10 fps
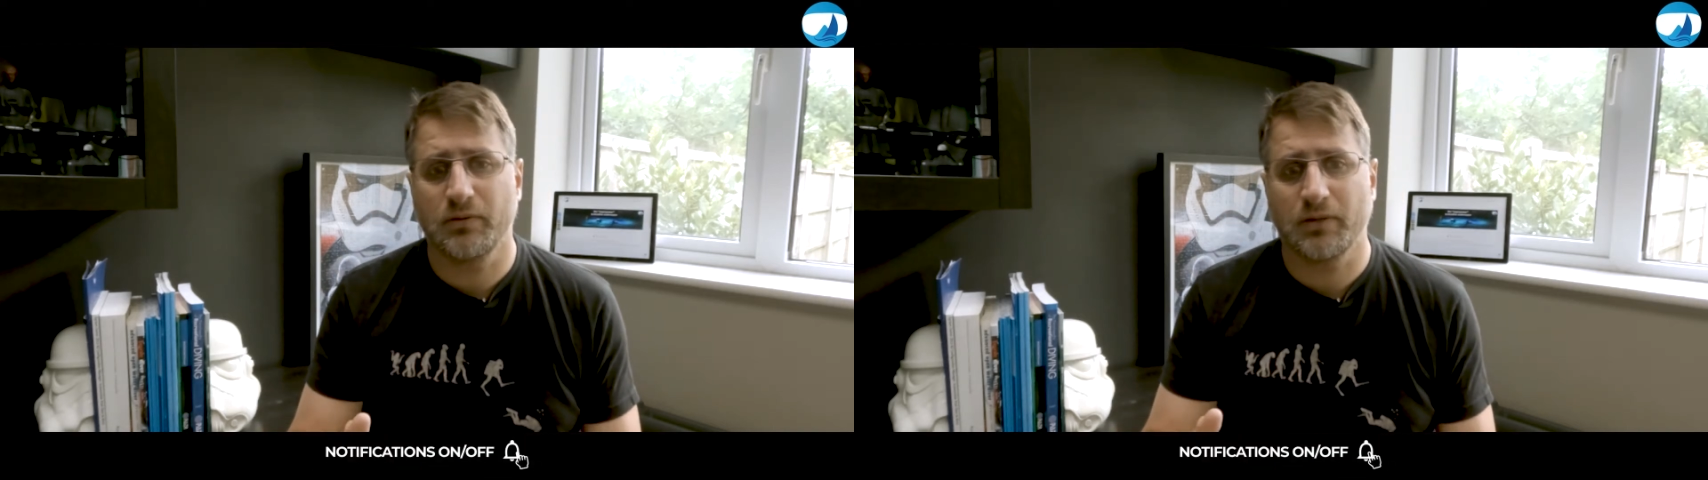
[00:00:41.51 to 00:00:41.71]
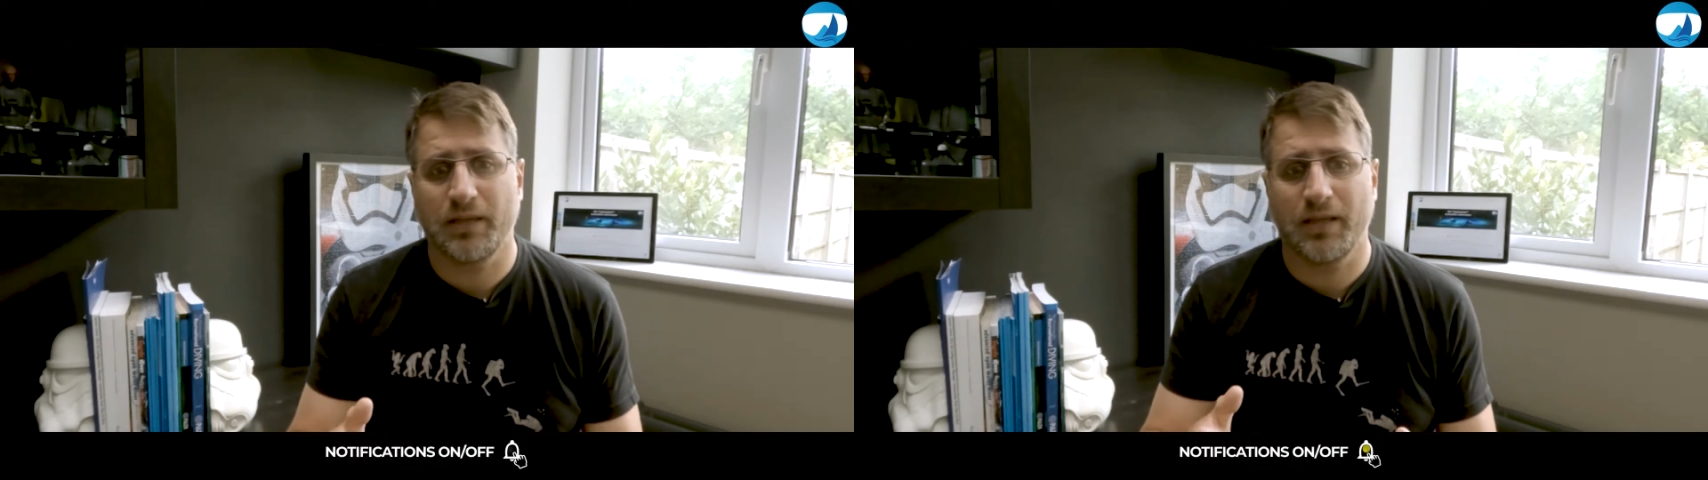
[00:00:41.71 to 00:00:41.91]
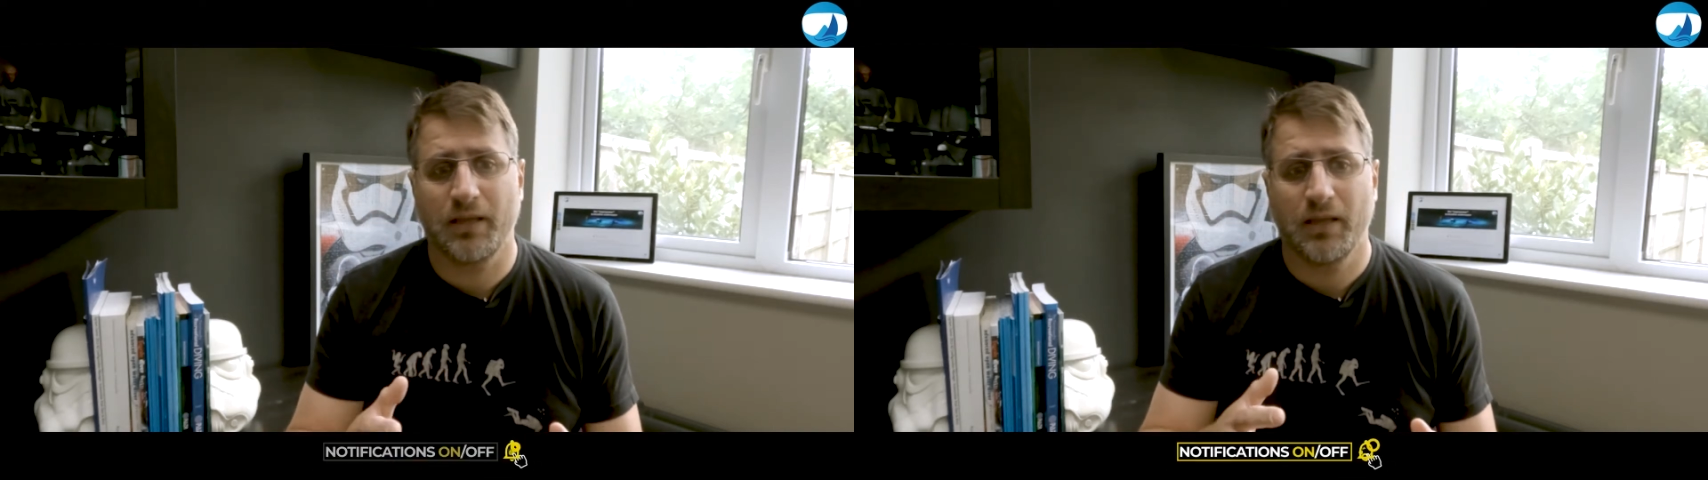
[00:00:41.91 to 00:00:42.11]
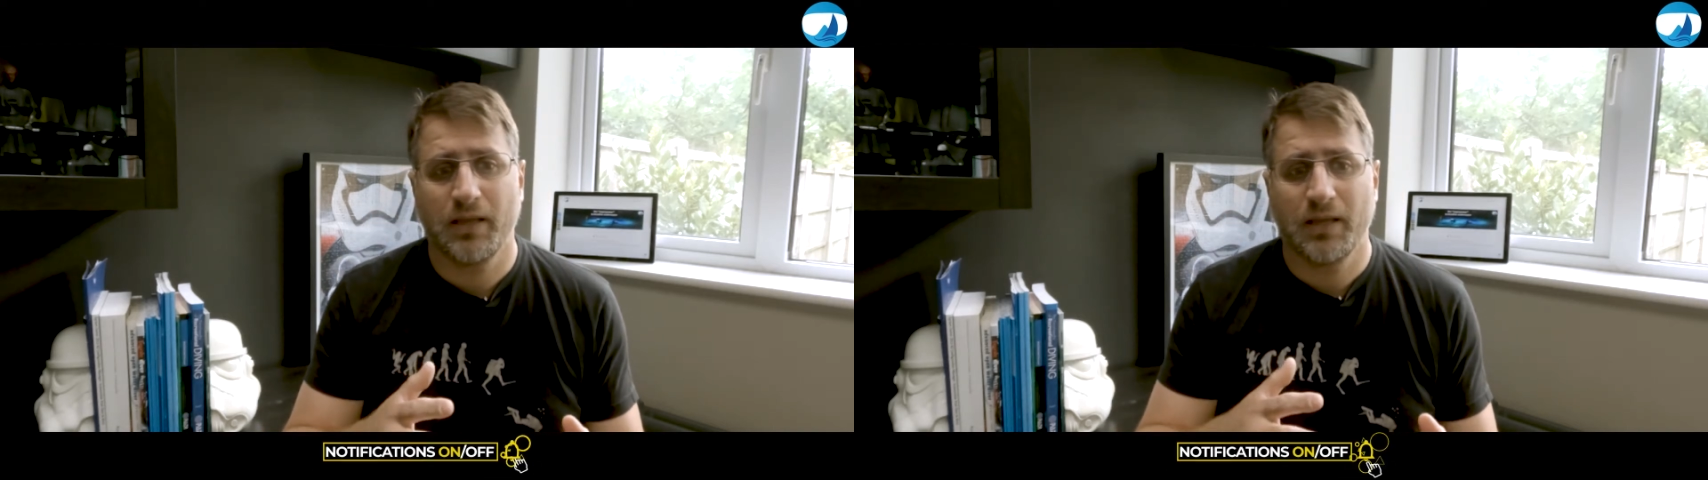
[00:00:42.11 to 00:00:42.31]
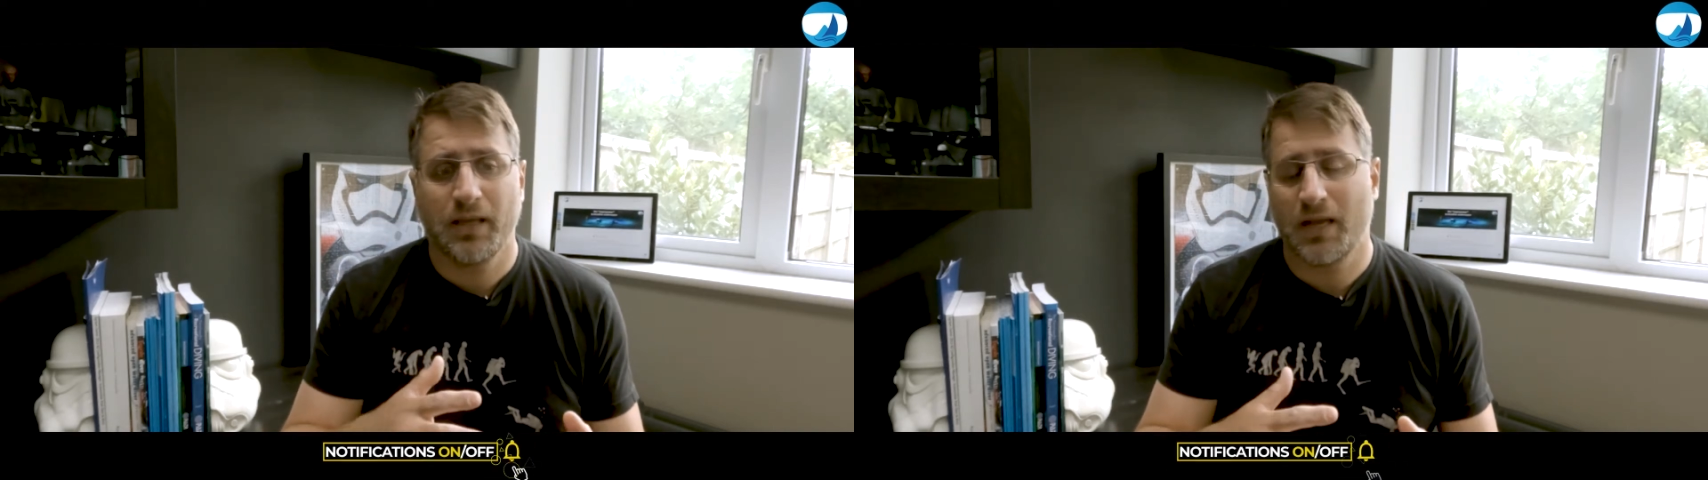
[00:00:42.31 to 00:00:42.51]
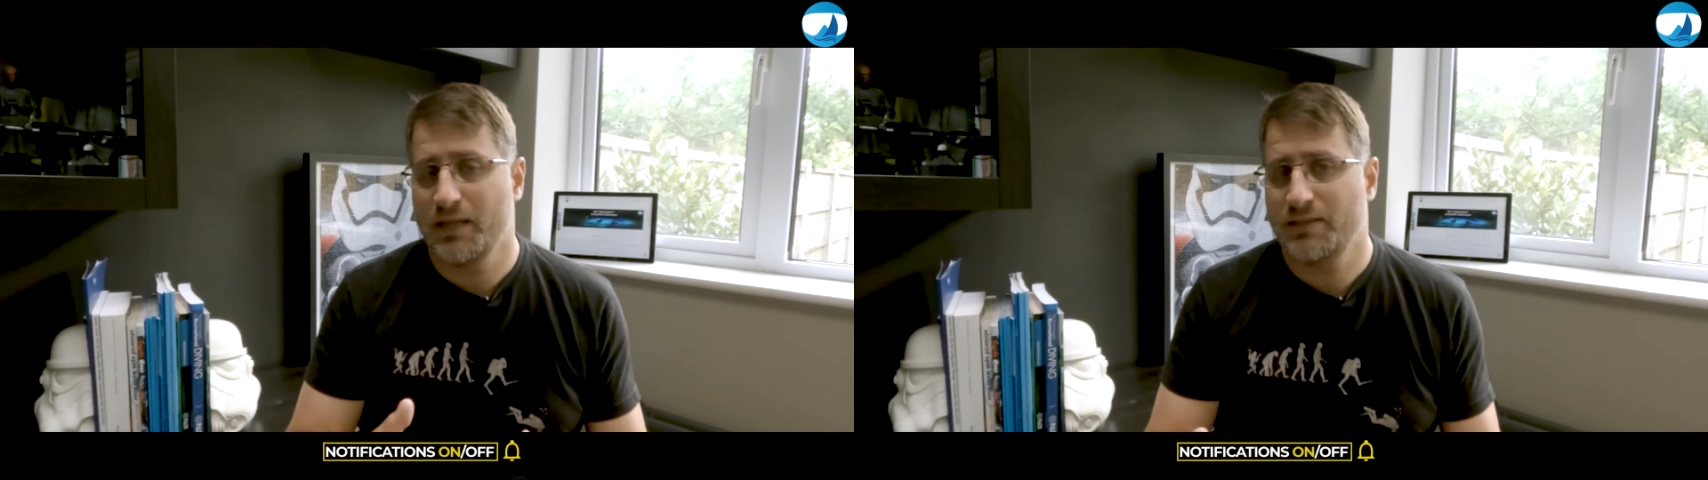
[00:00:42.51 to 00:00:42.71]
the hand